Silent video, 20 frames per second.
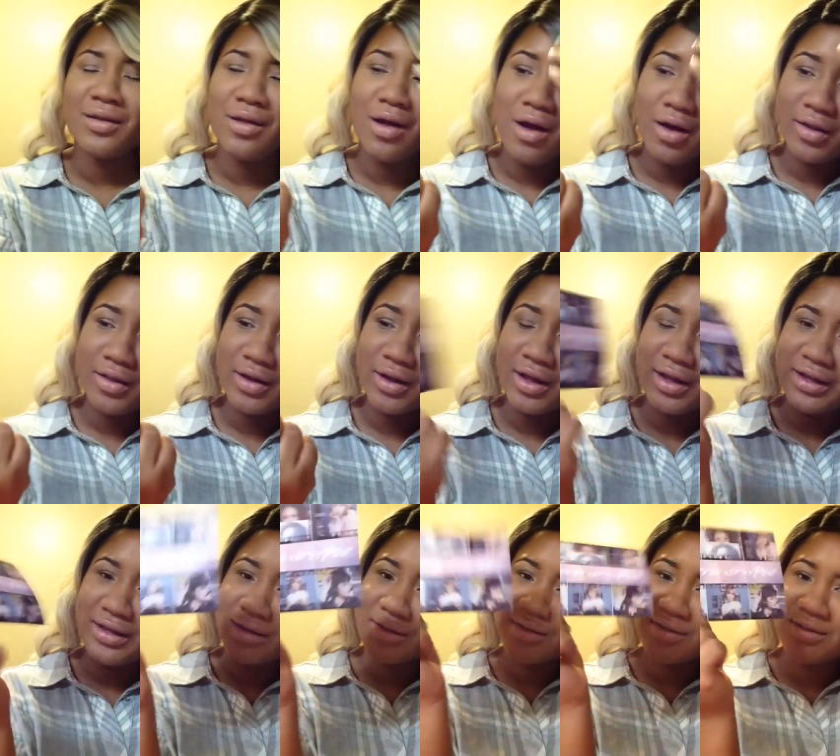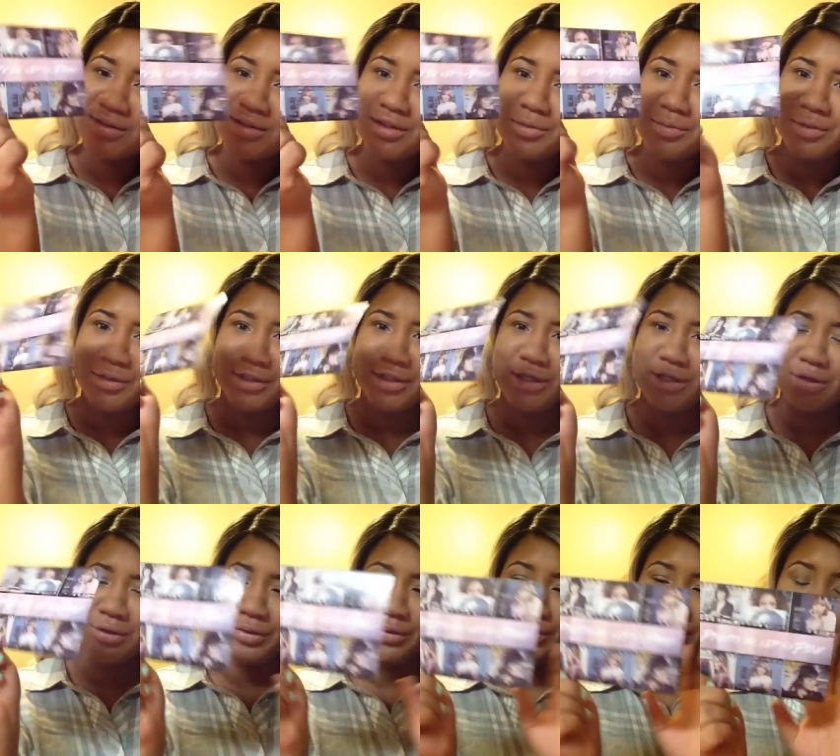long. They're like super
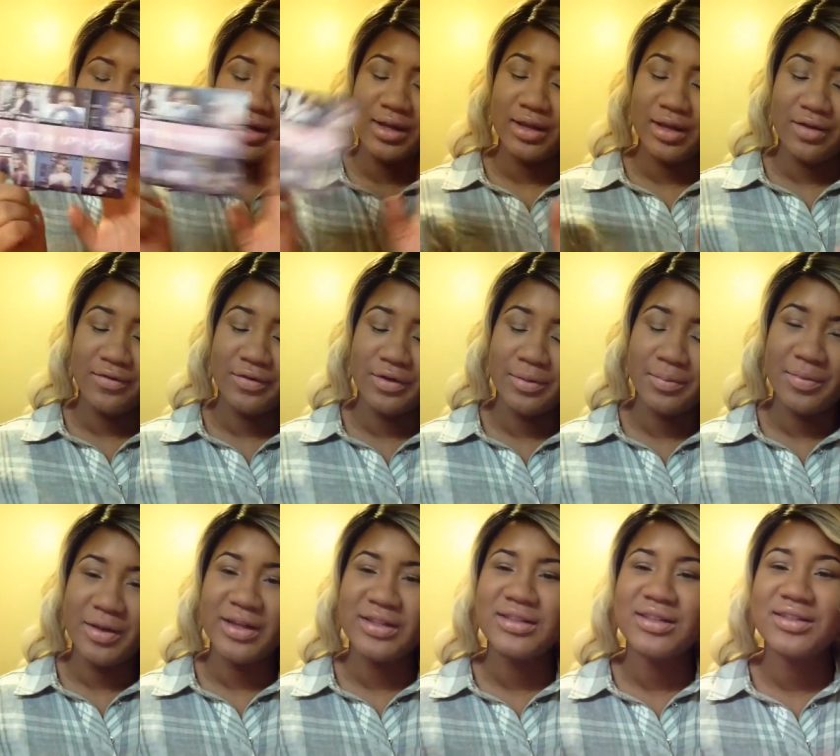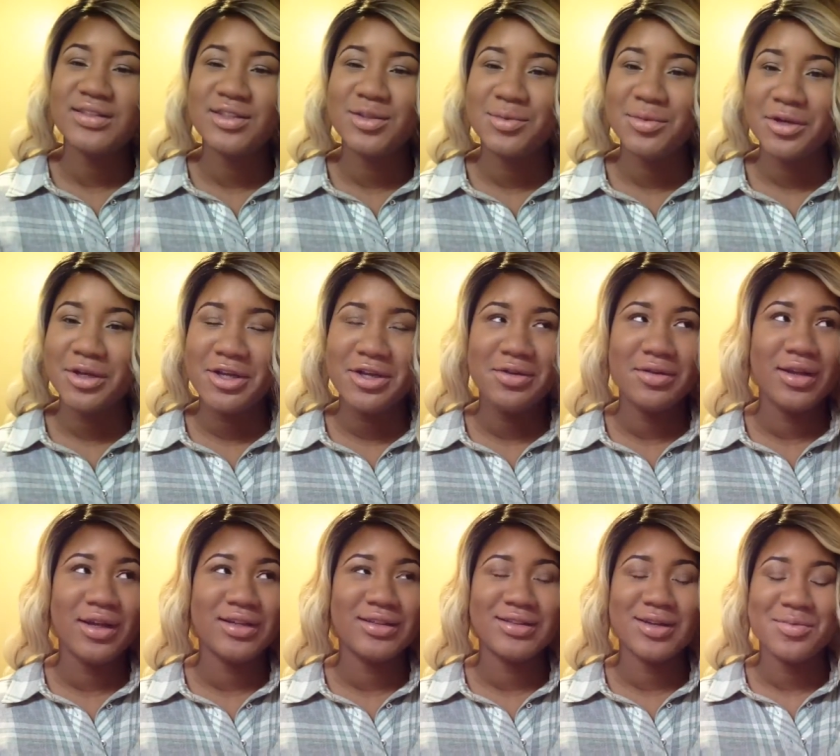cute. I love them. I said super cute
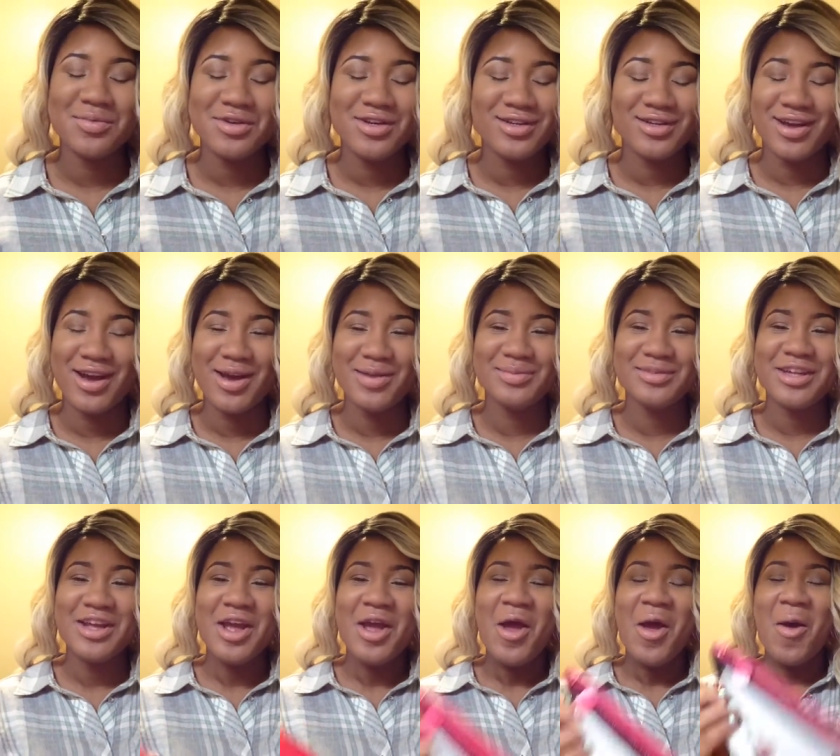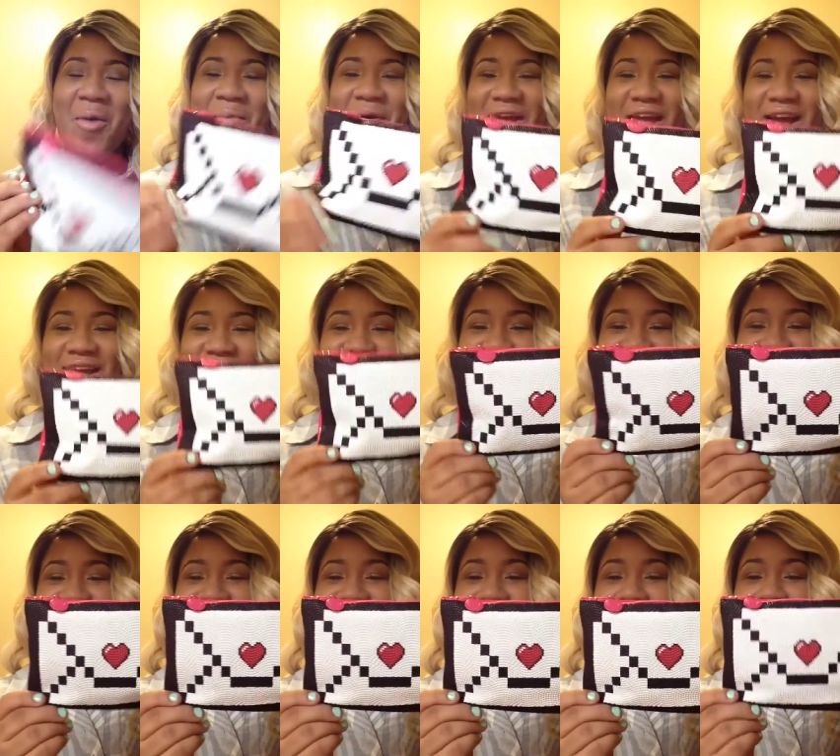like so many times. But yeah, so
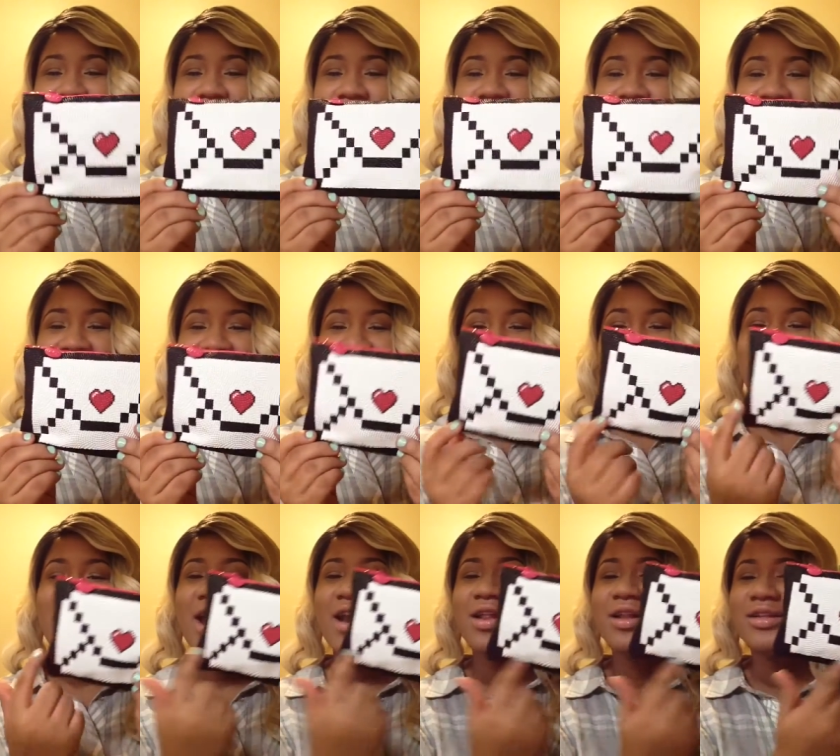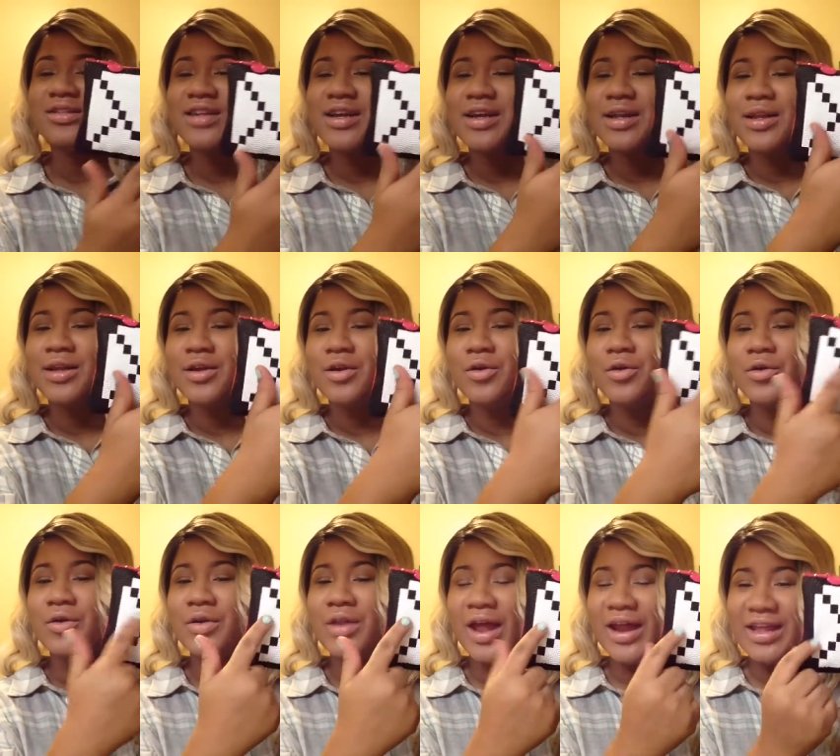this is how it looked. It kind of looks like a
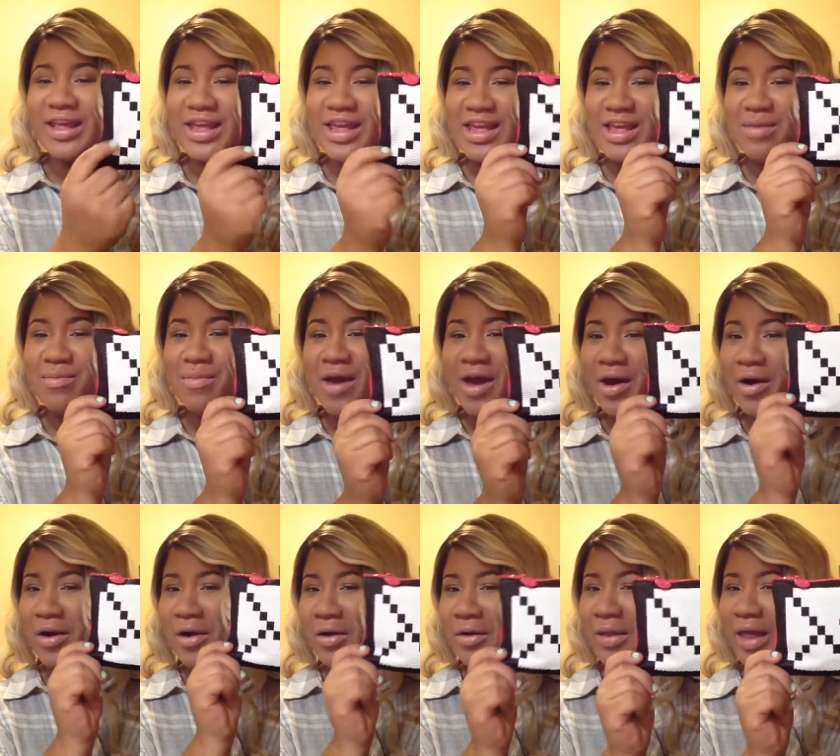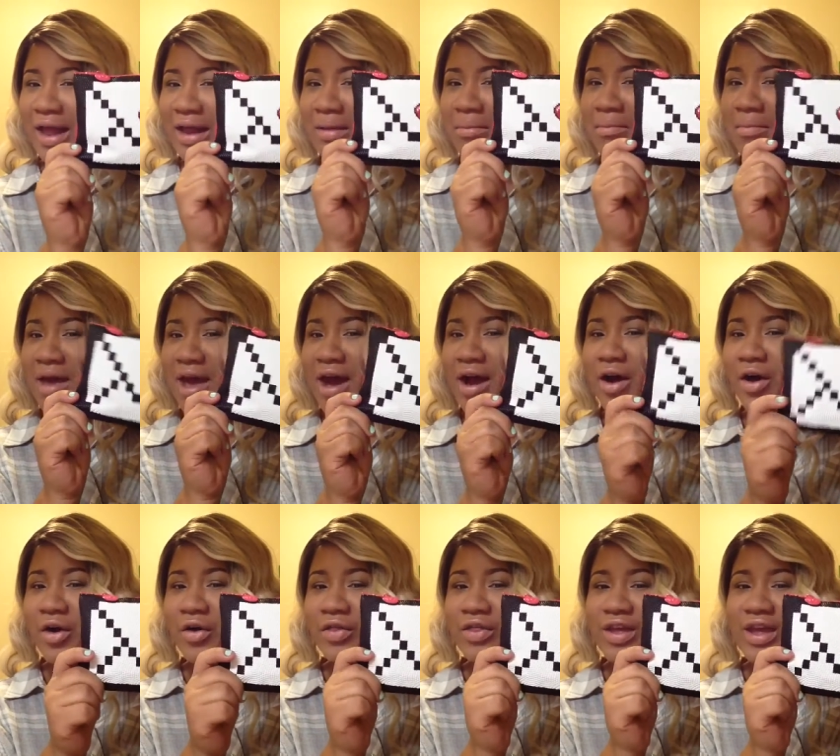little like email, like
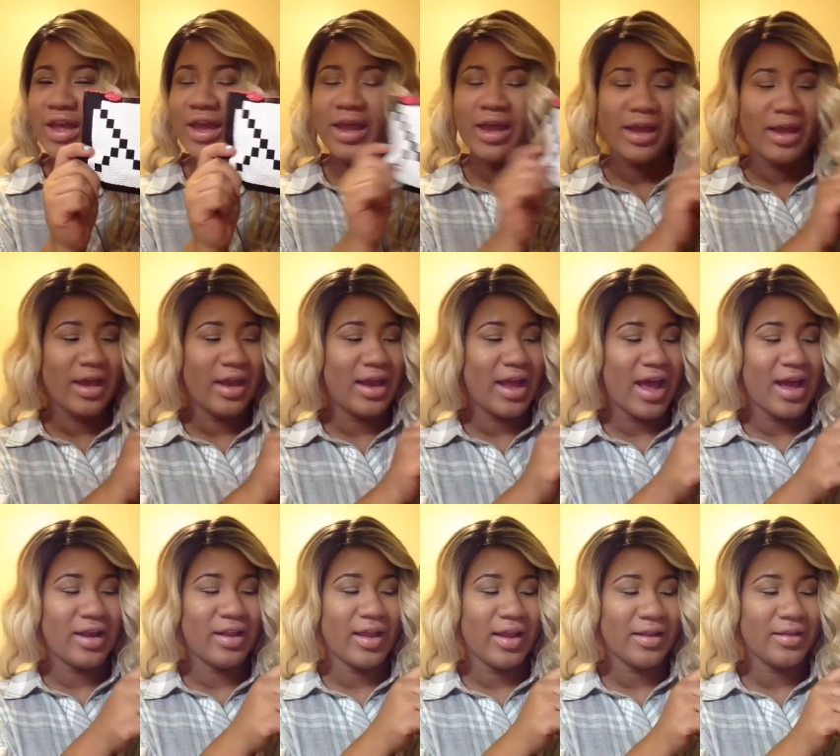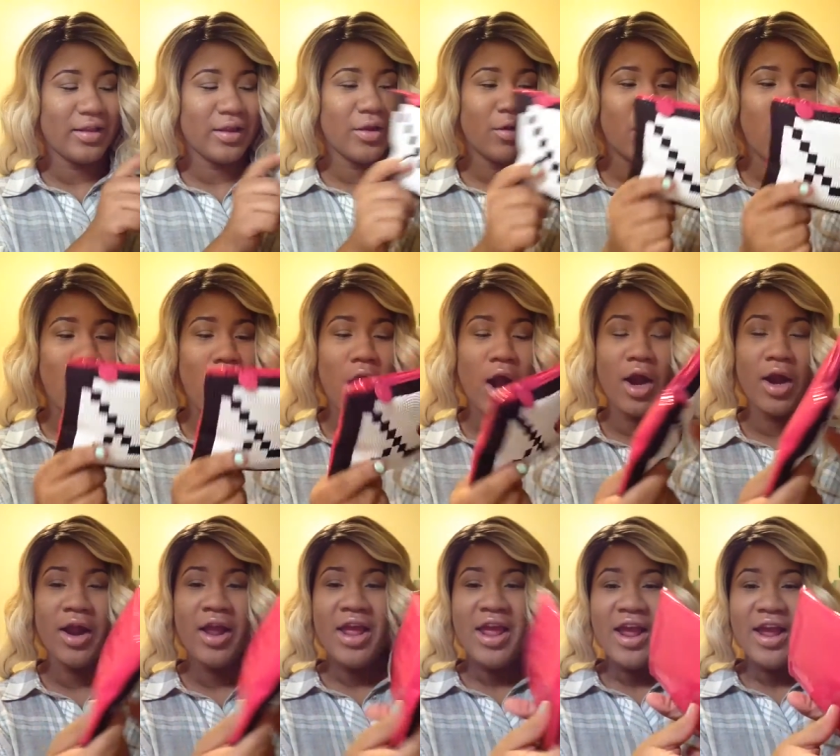mail thing. And it had like the little
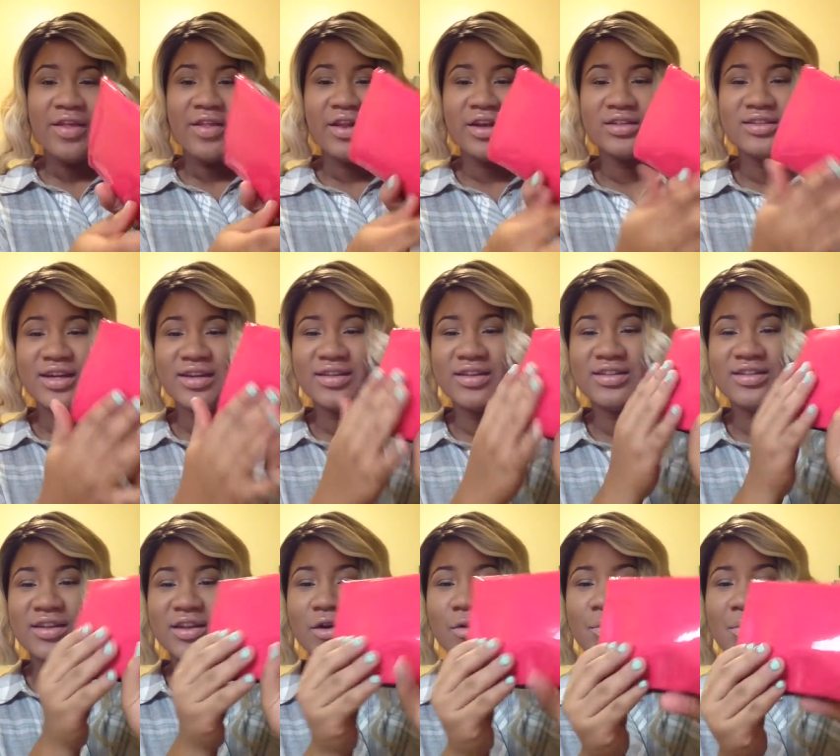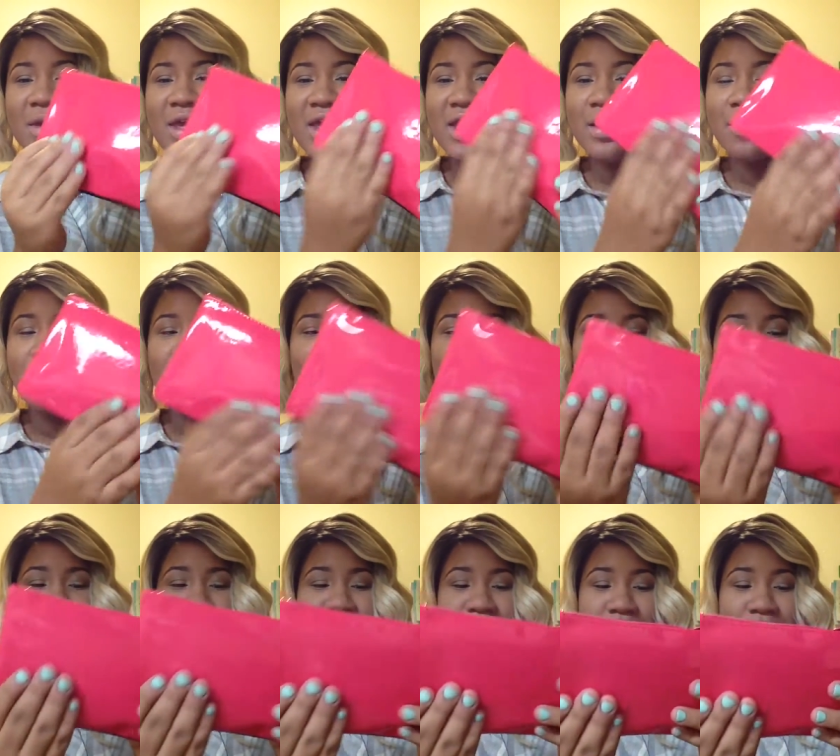heart. Then it's like this little pink
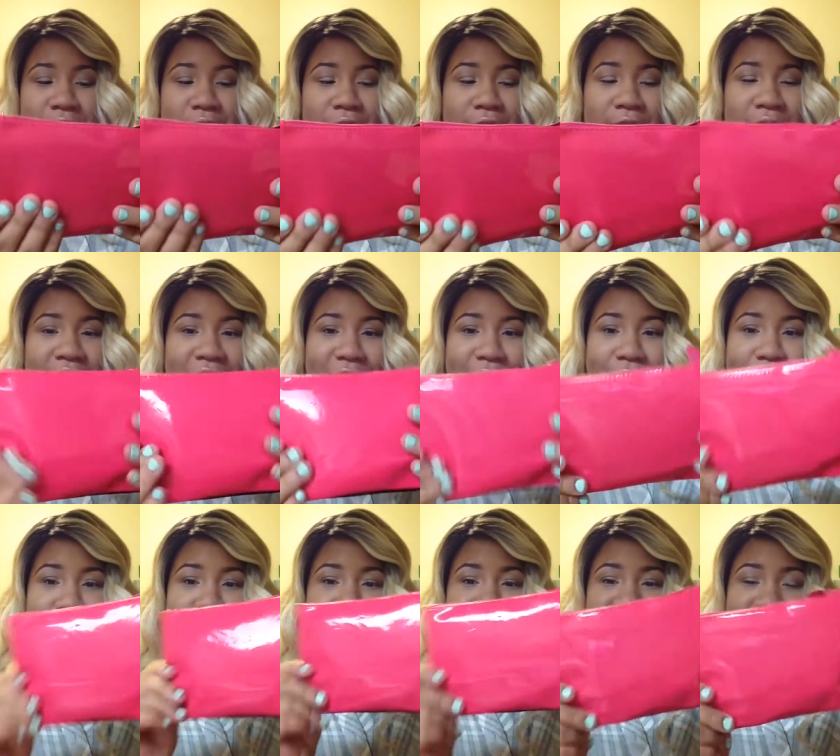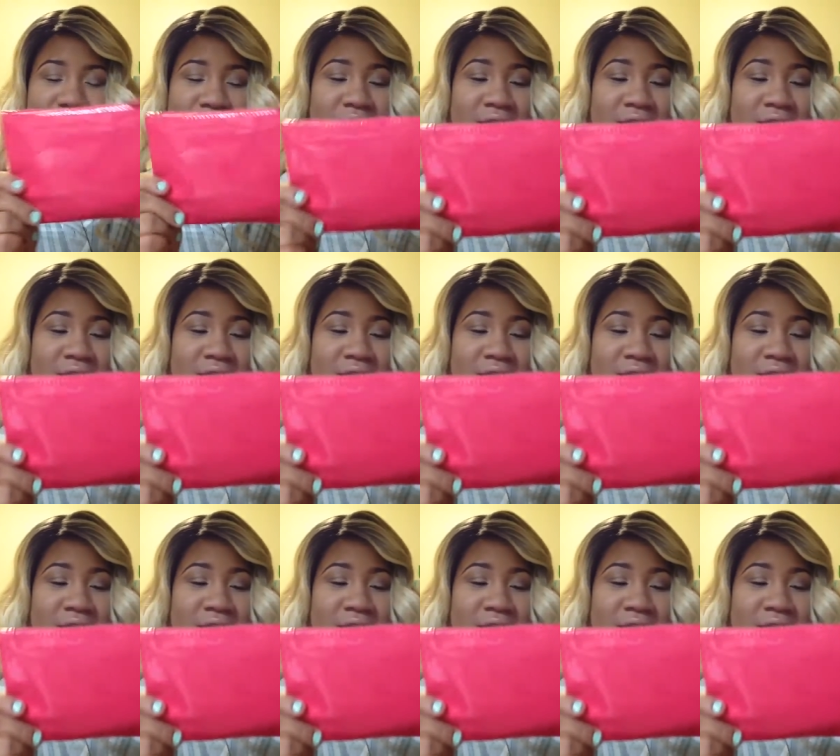pleather leather